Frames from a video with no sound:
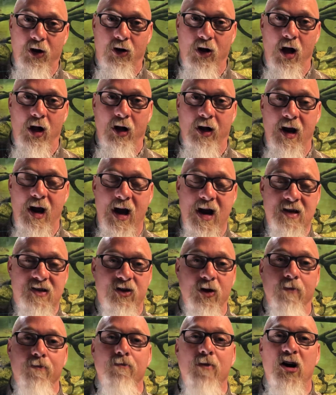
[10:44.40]
to colonize.
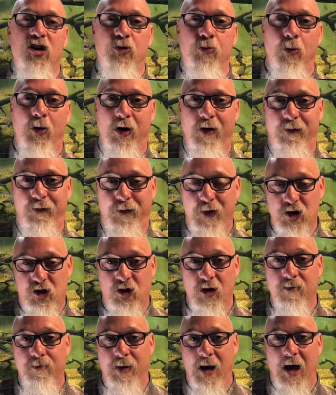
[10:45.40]
They're much more
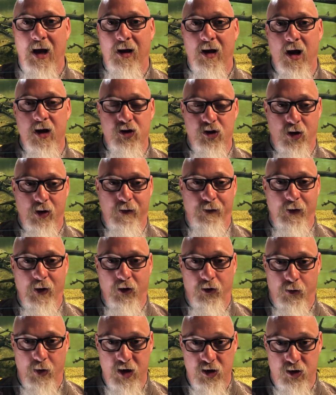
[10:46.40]
efficient biological
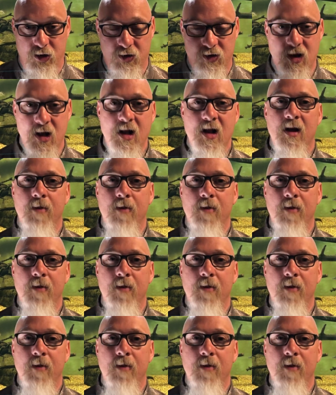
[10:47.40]
filtrations.